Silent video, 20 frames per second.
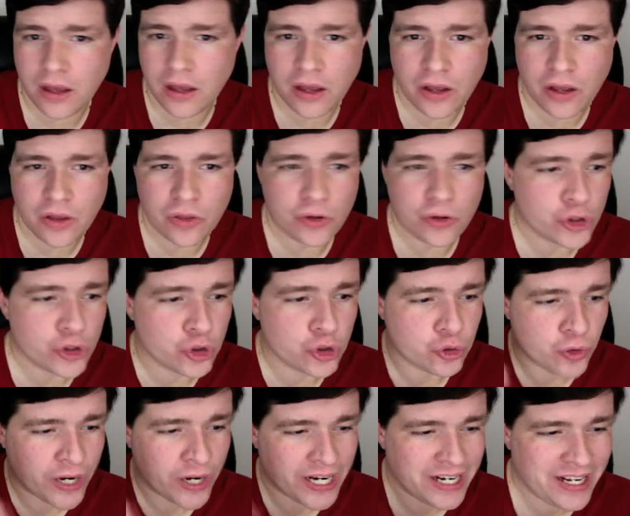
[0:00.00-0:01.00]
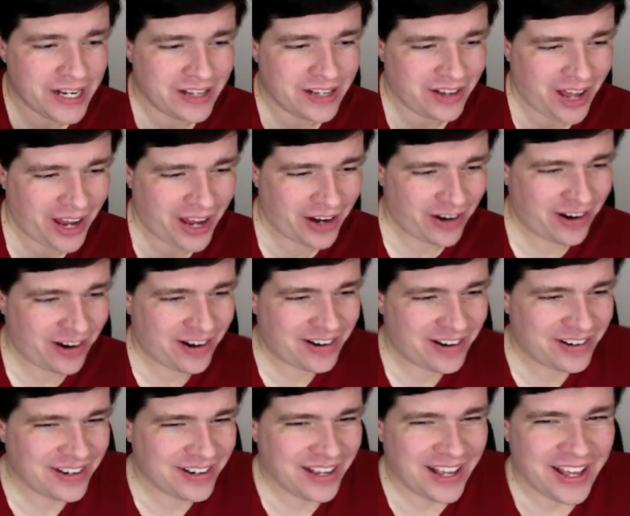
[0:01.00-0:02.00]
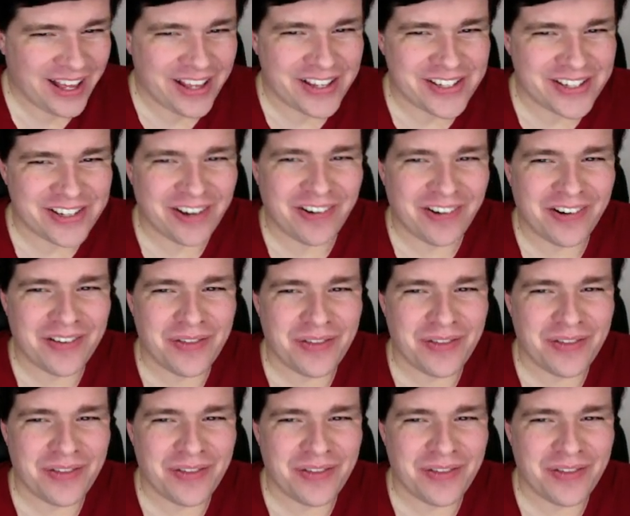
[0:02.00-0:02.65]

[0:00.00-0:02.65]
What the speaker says: the Trinity Liger. So